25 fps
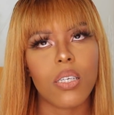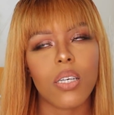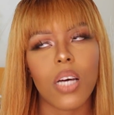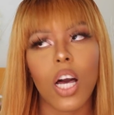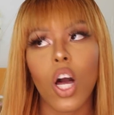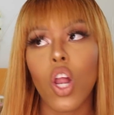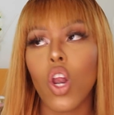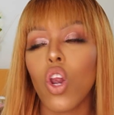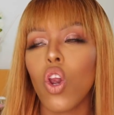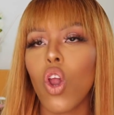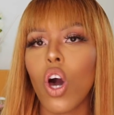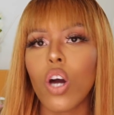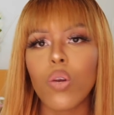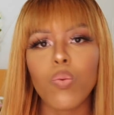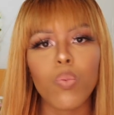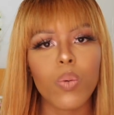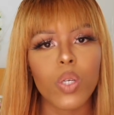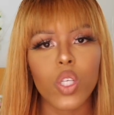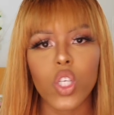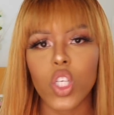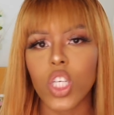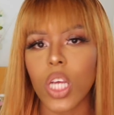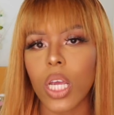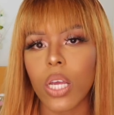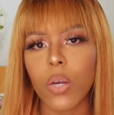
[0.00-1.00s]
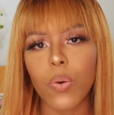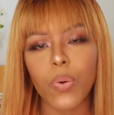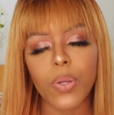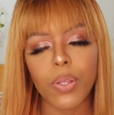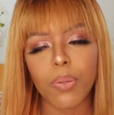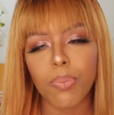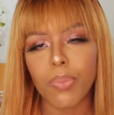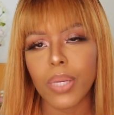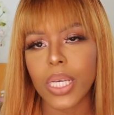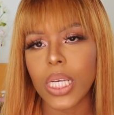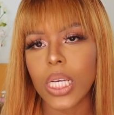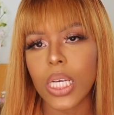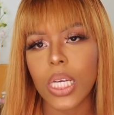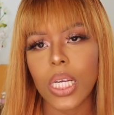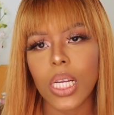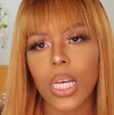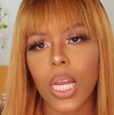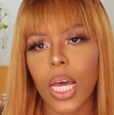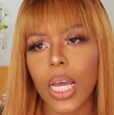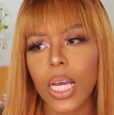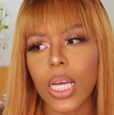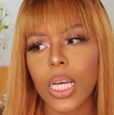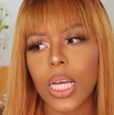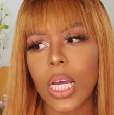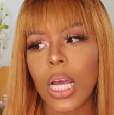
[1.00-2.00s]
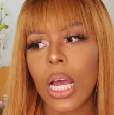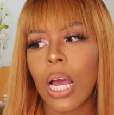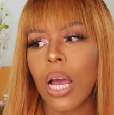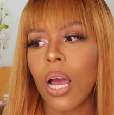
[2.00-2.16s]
a lot would shake with me. Like,